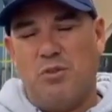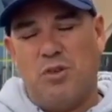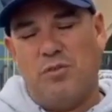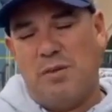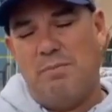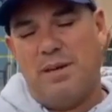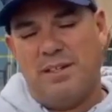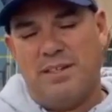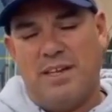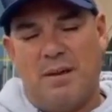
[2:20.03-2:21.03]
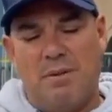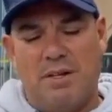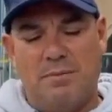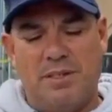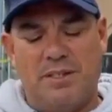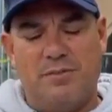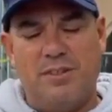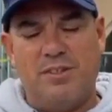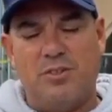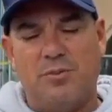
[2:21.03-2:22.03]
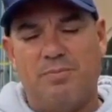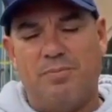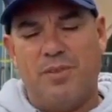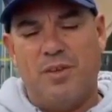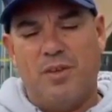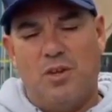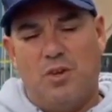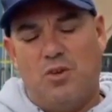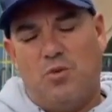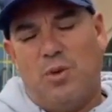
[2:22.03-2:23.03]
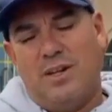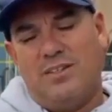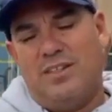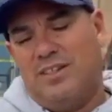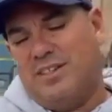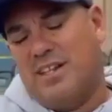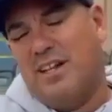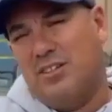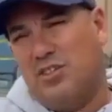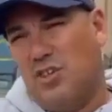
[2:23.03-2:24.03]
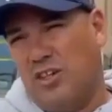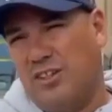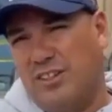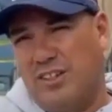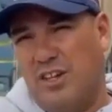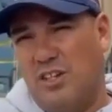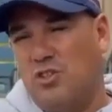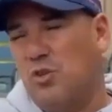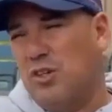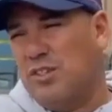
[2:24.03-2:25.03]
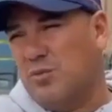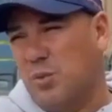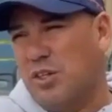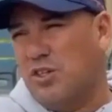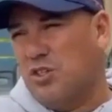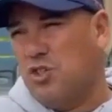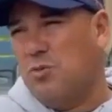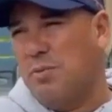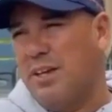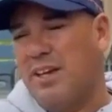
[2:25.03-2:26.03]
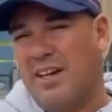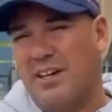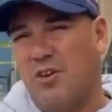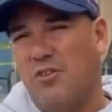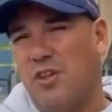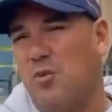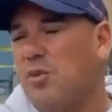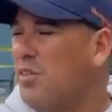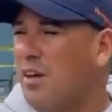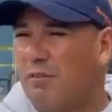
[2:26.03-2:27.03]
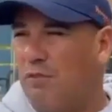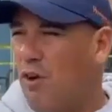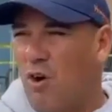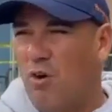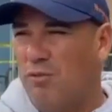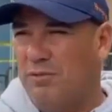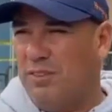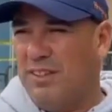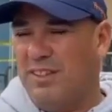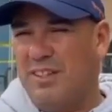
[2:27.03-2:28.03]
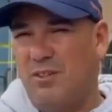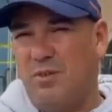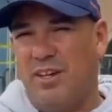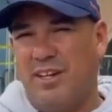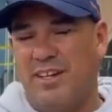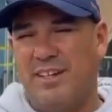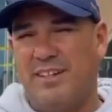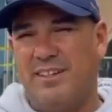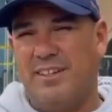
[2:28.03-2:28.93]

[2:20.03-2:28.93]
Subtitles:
could have impacted the game a little bit differently. So, whilst the result's not as good as what it should be, I don't think we're that far off in the T20 cricket.